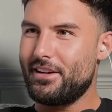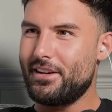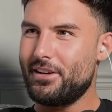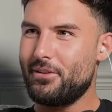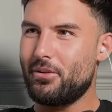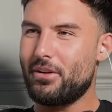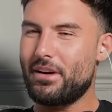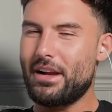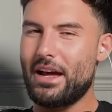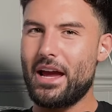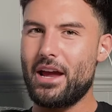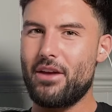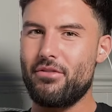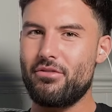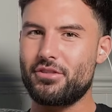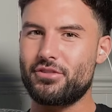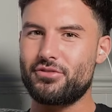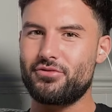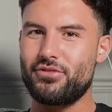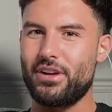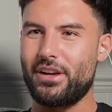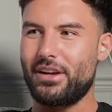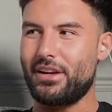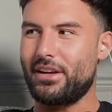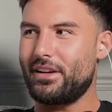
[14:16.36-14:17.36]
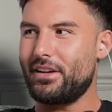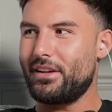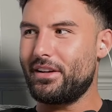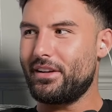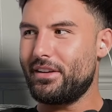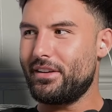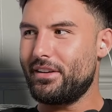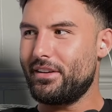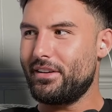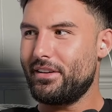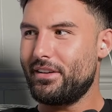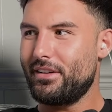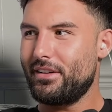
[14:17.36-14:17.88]
What Irish drink?
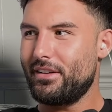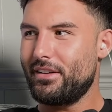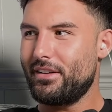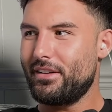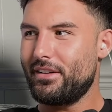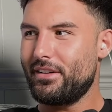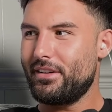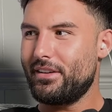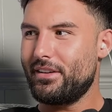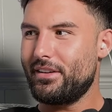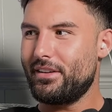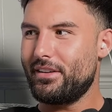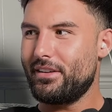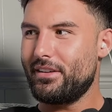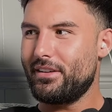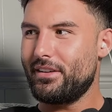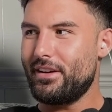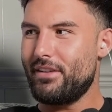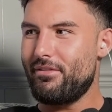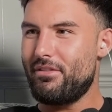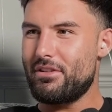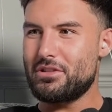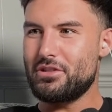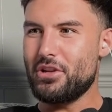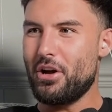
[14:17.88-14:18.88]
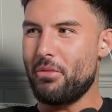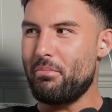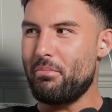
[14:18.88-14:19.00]
If it's not